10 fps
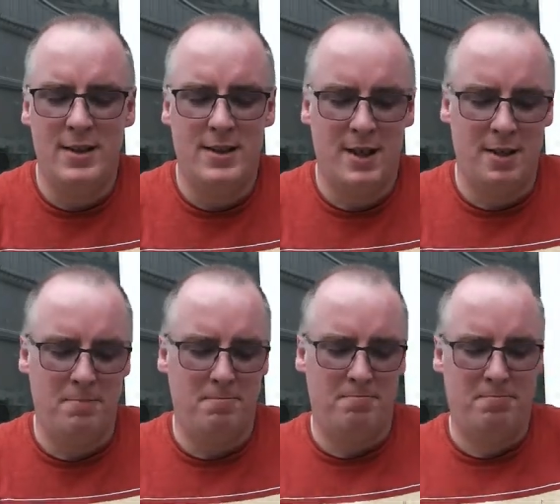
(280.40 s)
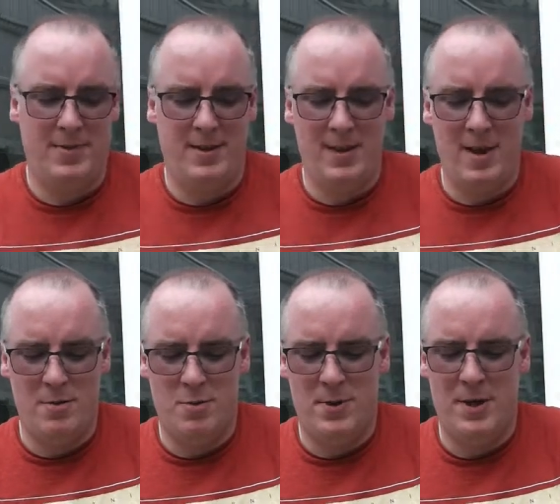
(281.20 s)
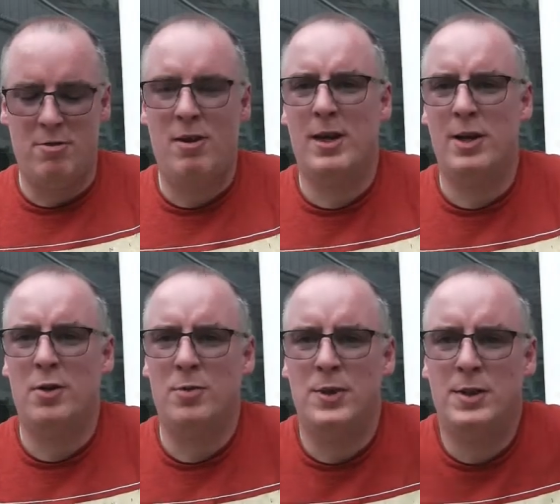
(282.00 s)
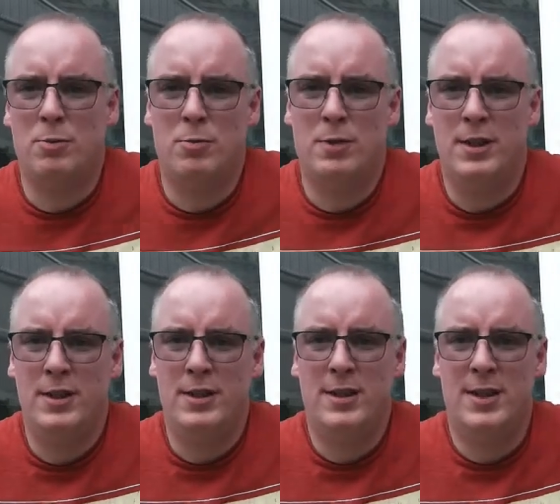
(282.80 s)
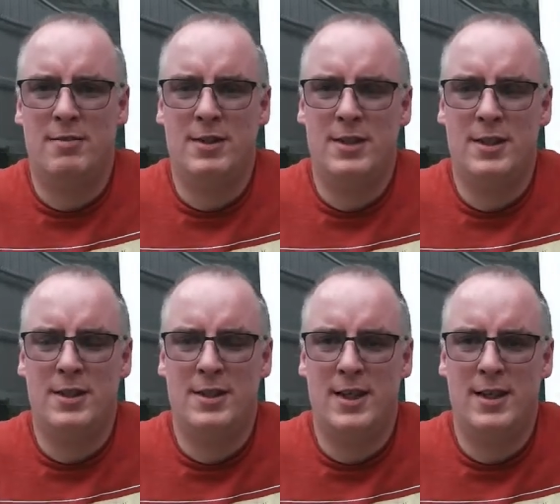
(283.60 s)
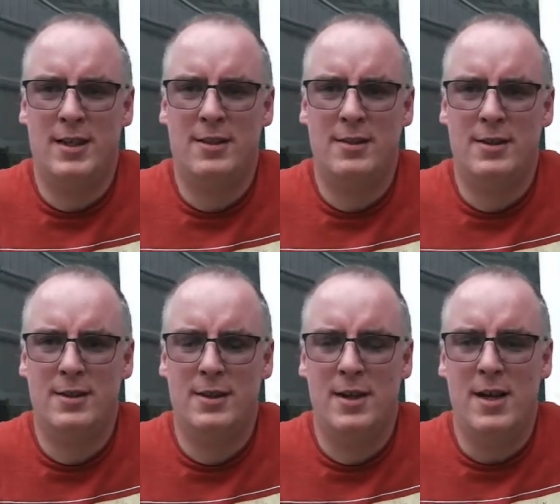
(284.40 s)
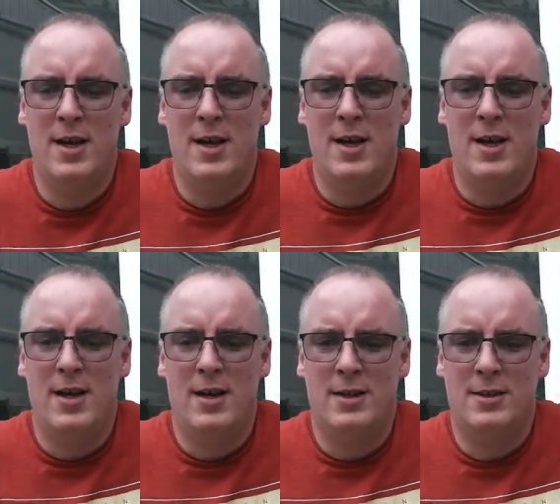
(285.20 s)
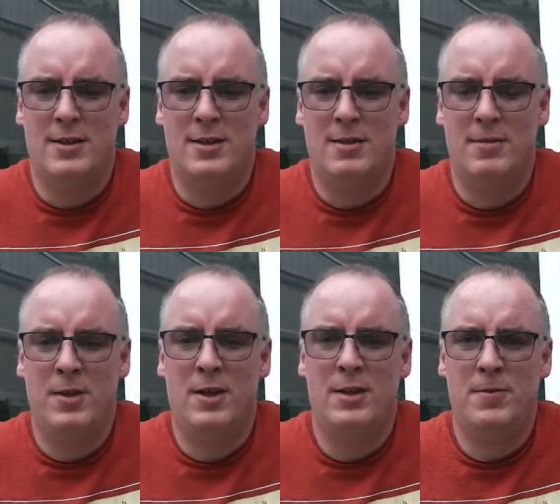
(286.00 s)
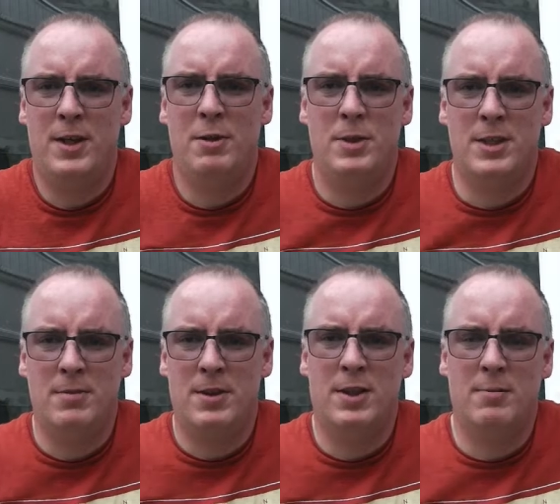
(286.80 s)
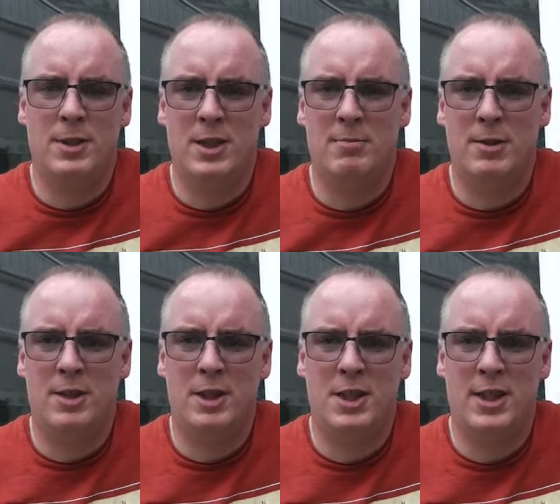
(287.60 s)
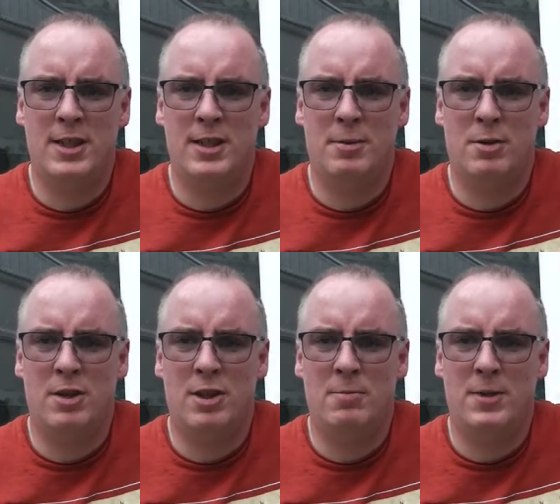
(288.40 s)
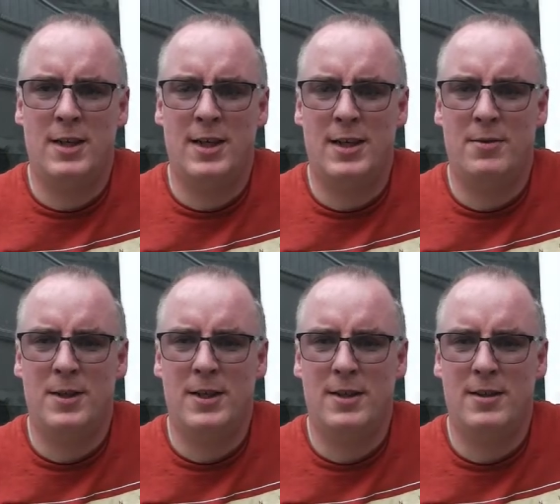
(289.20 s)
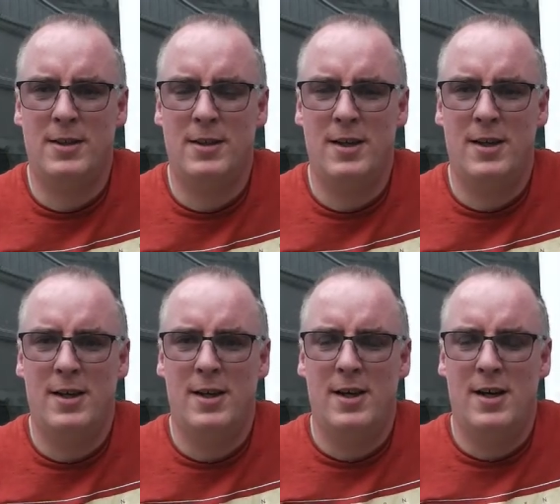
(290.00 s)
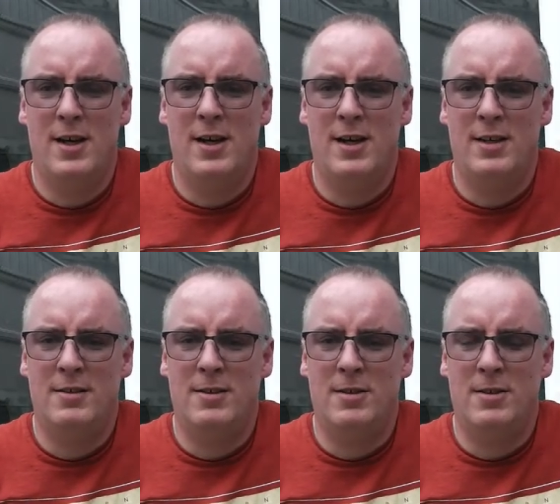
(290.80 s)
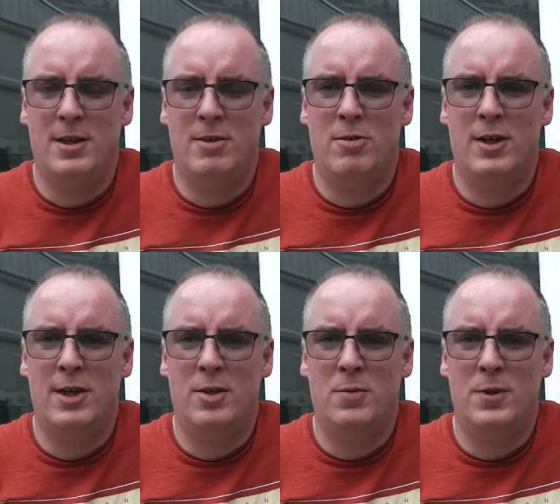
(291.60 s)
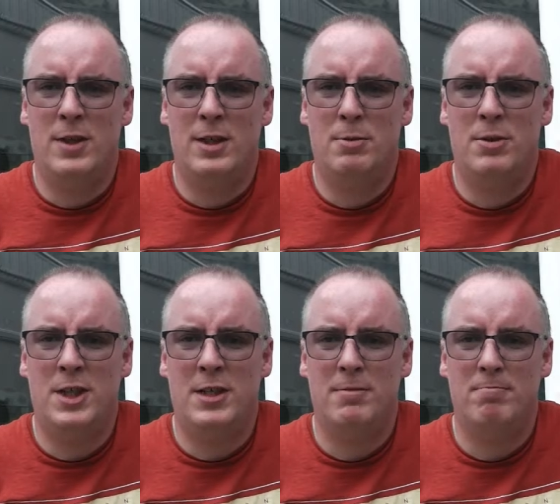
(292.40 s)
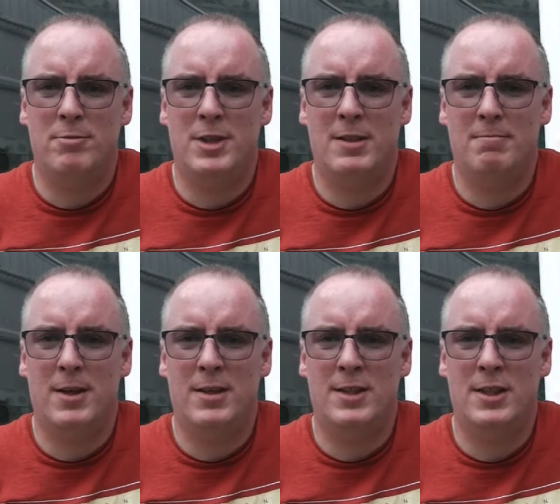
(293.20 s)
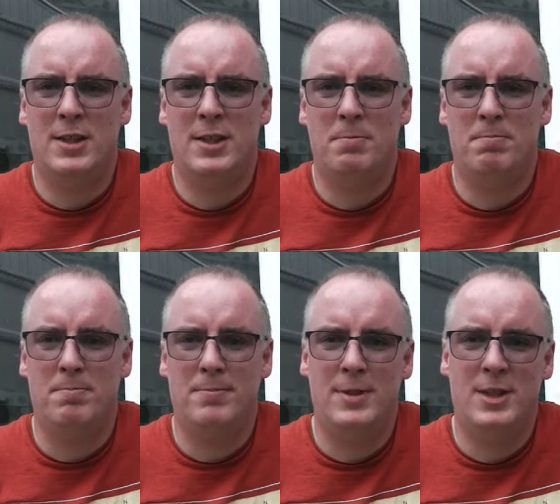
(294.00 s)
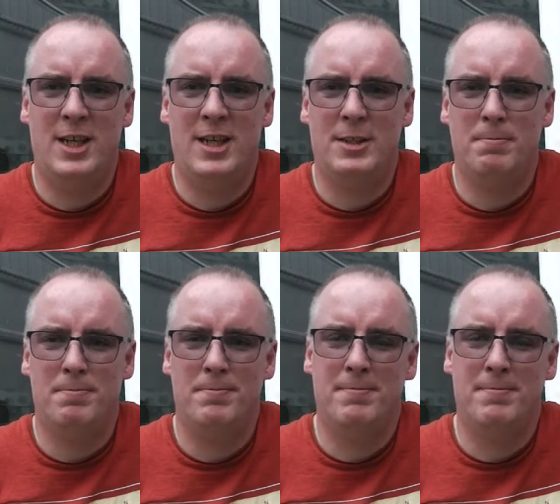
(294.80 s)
So I will be cracking on with some more prints, get the rest of this set done. And if you like this video, please give it a thumbs up, like, share, subscribe, get it out there and I'll get cracking on with the next project. So I'll see you soon. Cheers.